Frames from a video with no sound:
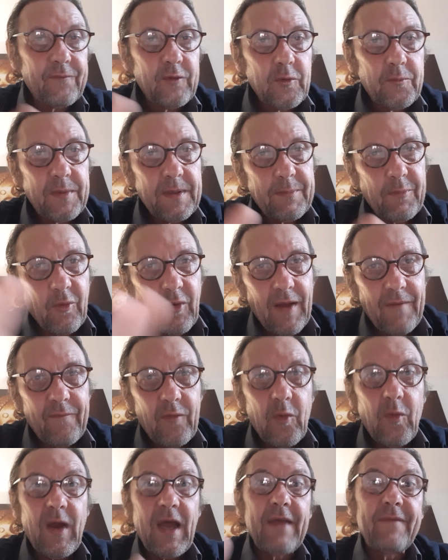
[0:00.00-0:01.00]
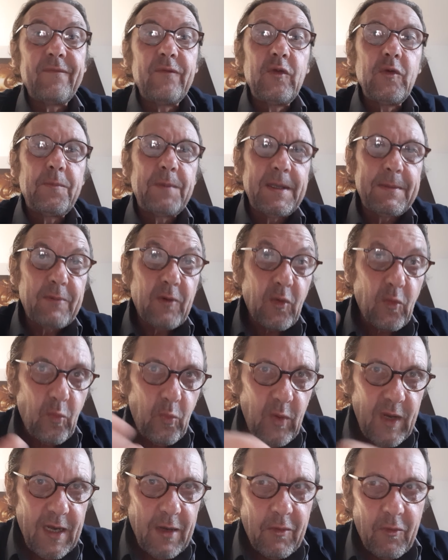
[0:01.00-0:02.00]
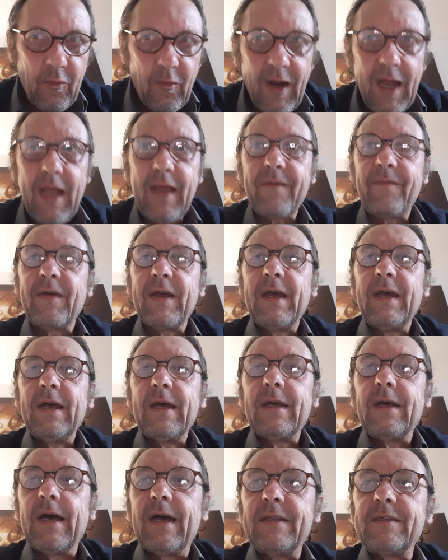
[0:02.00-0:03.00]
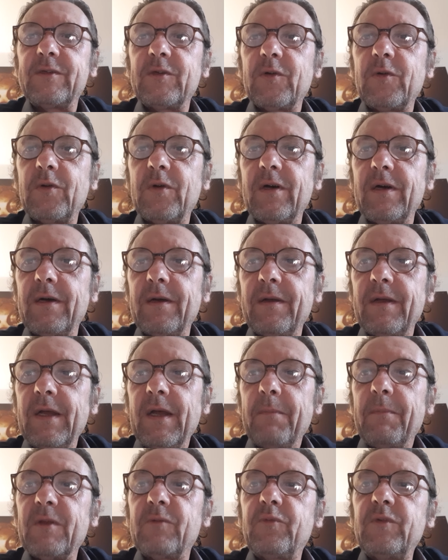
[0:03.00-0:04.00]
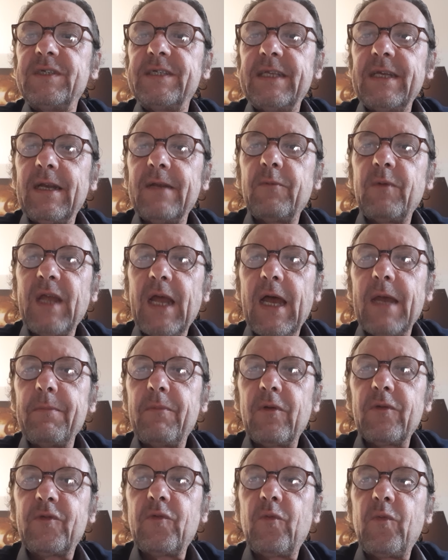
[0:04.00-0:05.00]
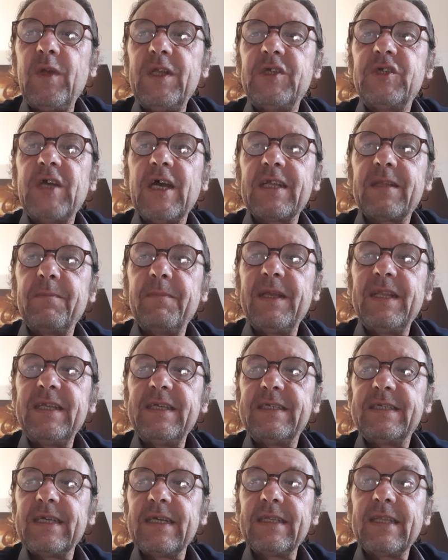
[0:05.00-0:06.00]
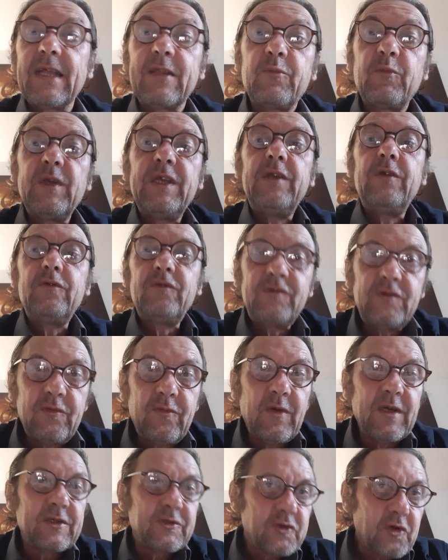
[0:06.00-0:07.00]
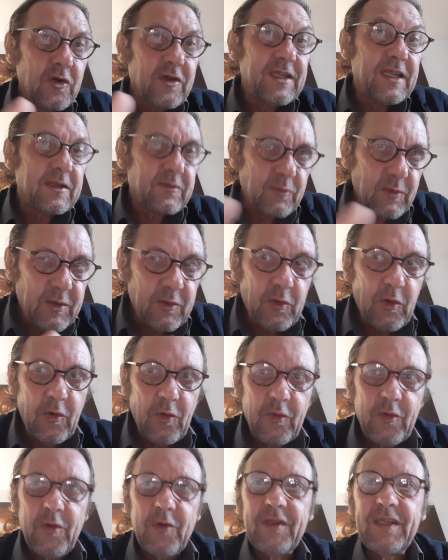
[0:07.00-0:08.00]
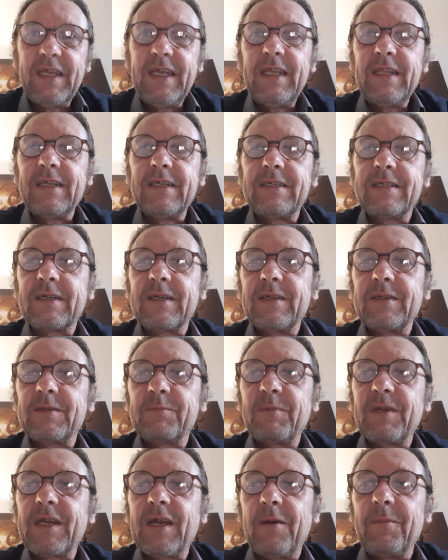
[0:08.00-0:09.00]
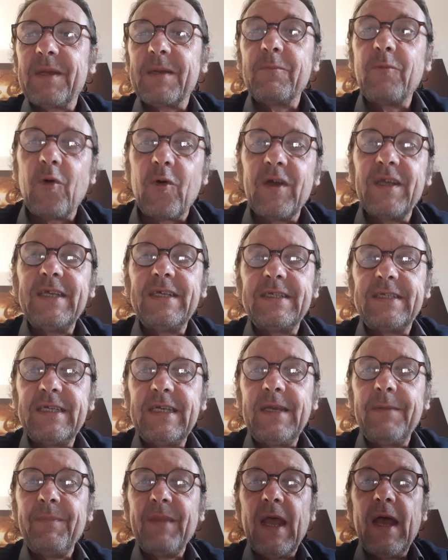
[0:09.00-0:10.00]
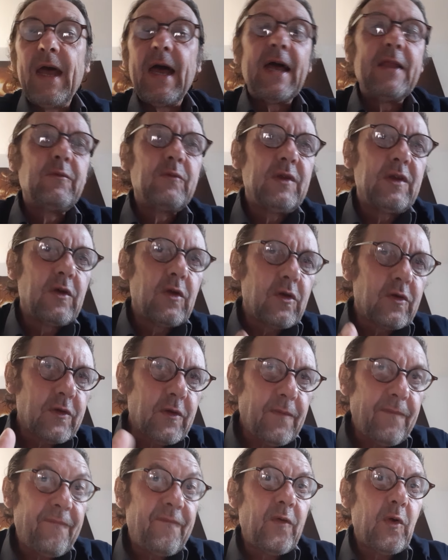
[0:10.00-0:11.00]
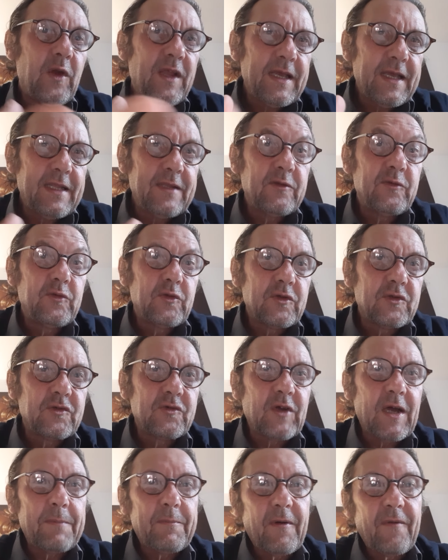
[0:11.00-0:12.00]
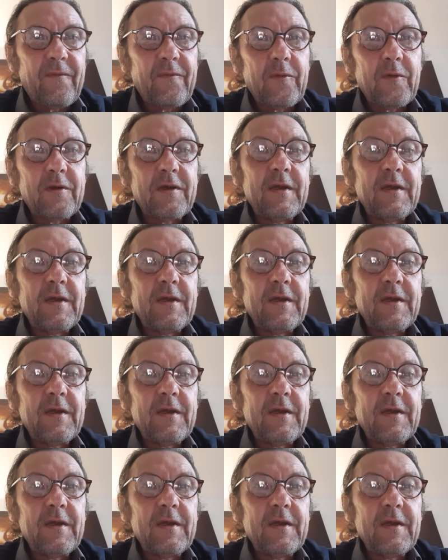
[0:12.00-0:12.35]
New people have arrived. New people will arrive. And so, but we are able to reject many things that we used to enjoy that we no longer need. It's becoming more easy. And we're no longer falling into the trap of